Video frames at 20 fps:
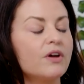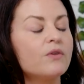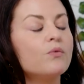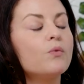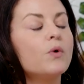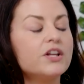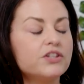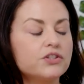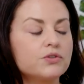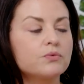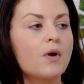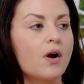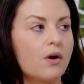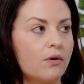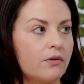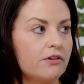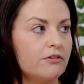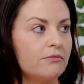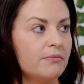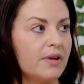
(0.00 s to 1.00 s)
What, what's
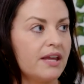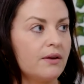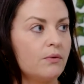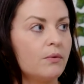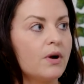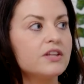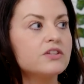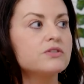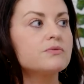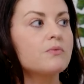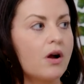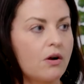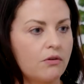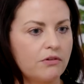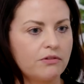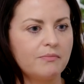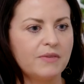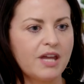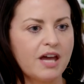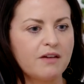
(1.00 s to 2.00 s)
wrong with me? What's wrong
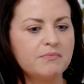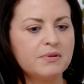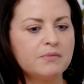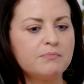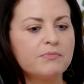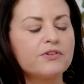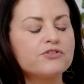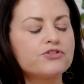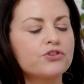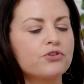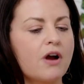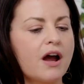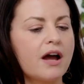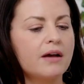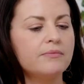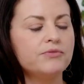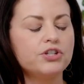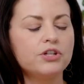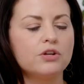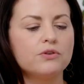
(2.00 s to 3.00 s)
with me? I've been
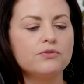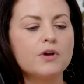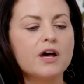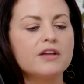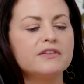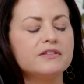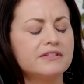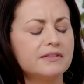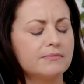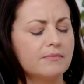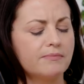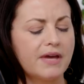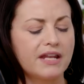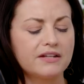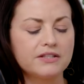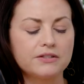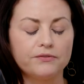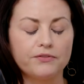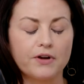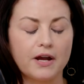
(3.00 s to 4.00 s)
prescribed, you know,
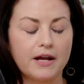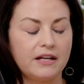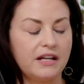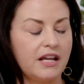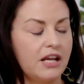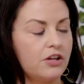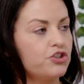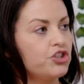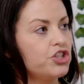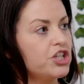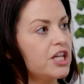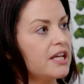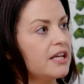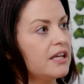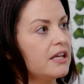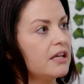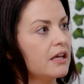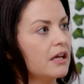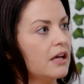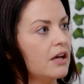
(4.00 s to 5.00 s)
medicine for A D H
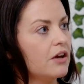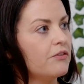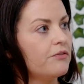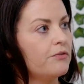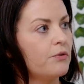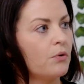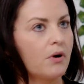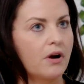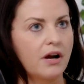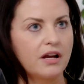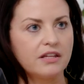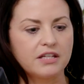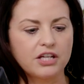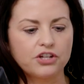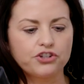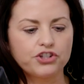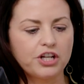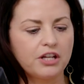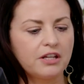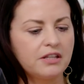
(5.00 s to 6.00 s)
D, for
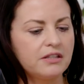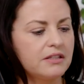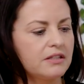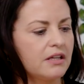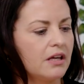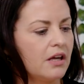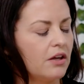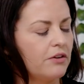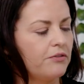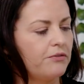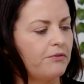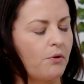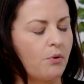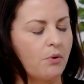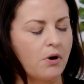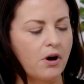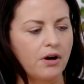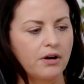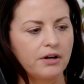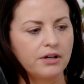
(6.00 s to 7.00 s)
addictions,
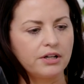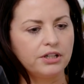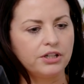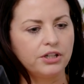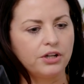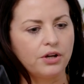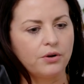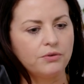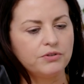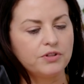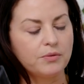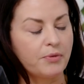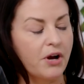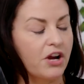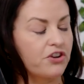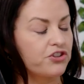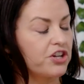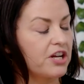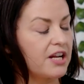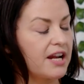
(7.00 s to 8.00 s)
for you know,
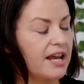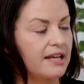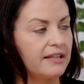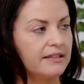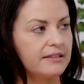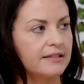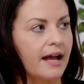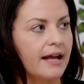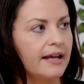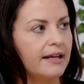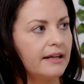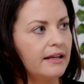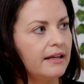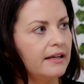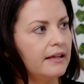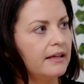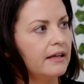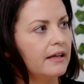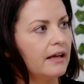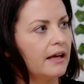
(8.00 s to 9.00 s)
depression,
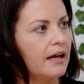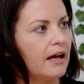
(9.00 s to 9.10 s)
anxiety.